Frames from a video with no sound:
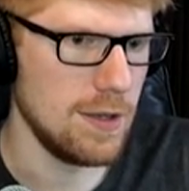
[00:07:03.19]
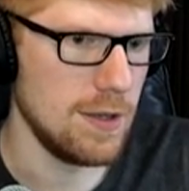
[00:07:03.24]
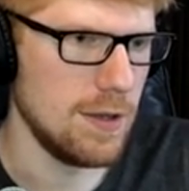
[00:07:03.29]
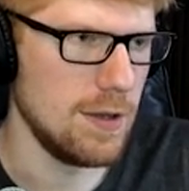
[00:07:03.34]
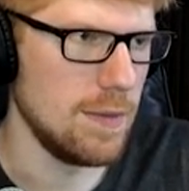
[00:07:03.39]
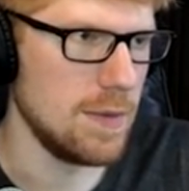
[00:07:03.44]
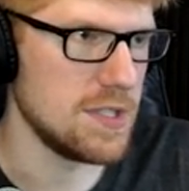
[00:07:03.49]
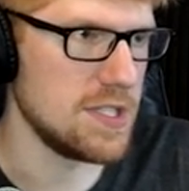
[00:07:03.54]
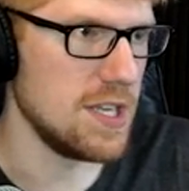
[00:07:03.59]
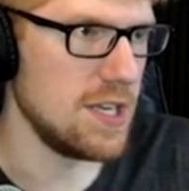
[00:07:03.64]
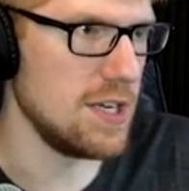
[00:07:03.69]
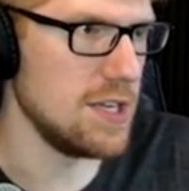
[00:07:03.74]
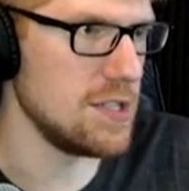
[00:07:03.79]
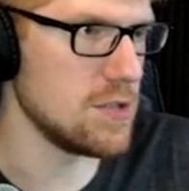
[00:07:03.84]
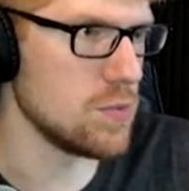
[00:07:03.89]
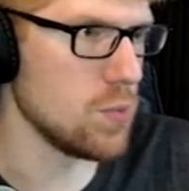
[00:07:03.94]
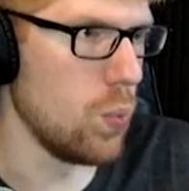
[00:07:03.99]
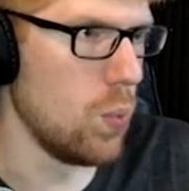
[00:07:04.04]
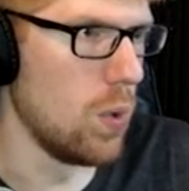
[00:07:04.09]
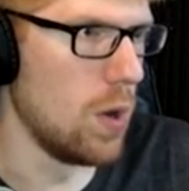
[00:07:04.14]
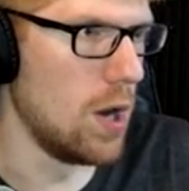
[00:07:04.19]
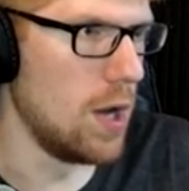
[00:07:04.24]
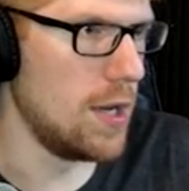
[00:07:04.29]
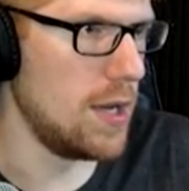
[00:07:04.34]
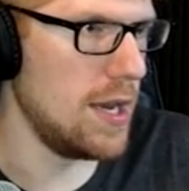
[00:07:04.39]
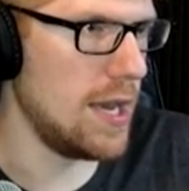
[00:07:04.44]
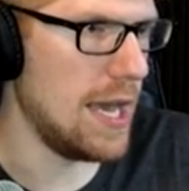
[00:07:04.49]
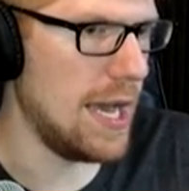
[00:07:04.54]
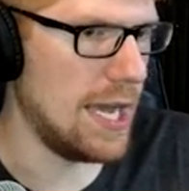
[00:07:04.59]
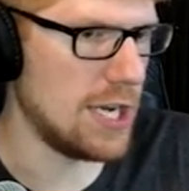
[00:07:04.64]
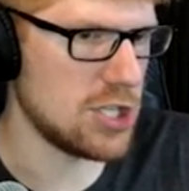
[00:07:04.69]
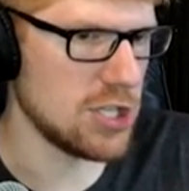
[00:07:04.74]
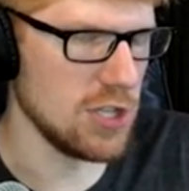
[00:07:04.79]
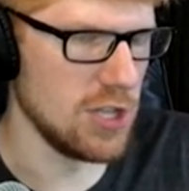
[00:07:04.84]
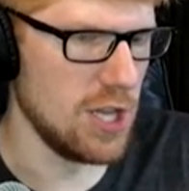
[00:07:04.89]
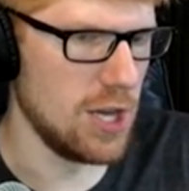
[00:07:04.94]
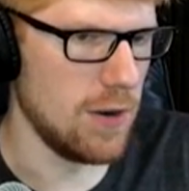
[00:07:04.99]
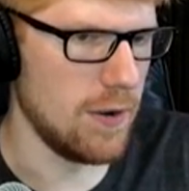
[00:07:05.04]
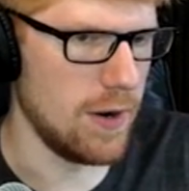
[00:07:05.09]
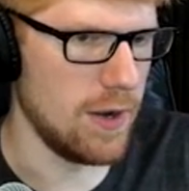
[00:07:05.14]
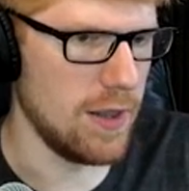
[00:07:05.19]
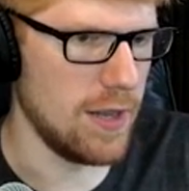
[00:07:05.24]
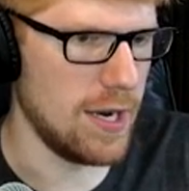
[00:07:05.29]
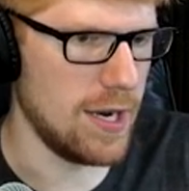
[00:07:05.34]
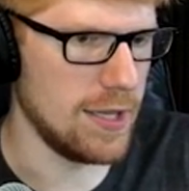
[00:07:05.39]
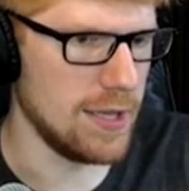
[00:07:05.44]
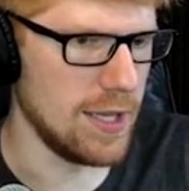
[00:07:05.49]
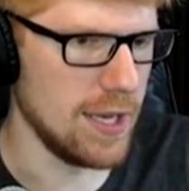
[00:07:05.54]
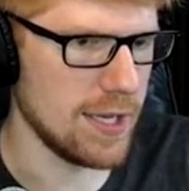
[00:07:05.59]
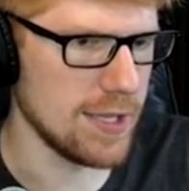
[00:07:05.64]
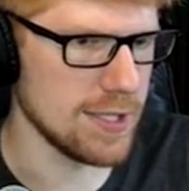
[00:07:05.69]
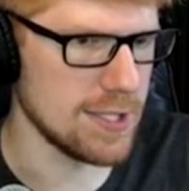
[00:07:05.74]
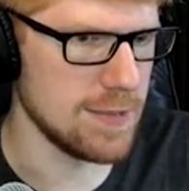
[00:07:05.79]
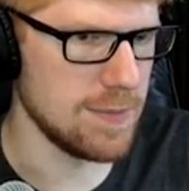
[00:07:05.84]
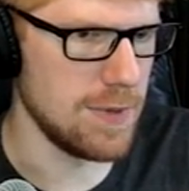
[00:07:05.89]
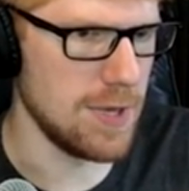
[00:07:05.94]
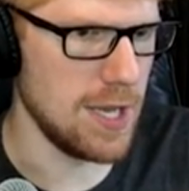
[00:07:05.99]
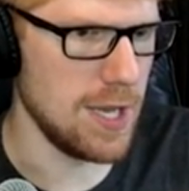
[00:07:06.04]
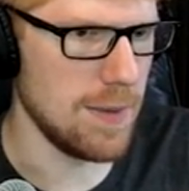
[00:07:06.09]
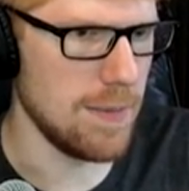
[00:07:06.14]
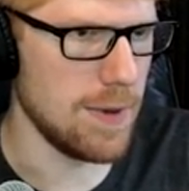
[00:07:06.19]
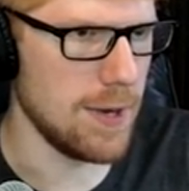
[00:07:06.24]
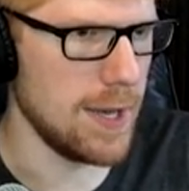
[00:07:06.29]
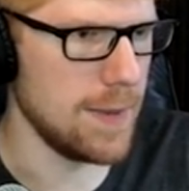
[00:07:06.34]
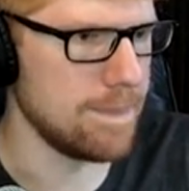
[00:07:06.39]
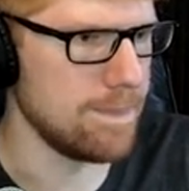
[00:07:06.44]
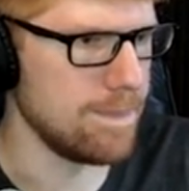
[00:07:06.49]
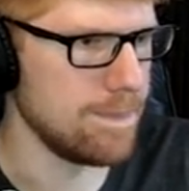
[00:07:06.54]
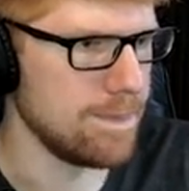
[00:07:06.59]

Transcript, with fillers: My sanity is one notch lower than I'd like it to be, but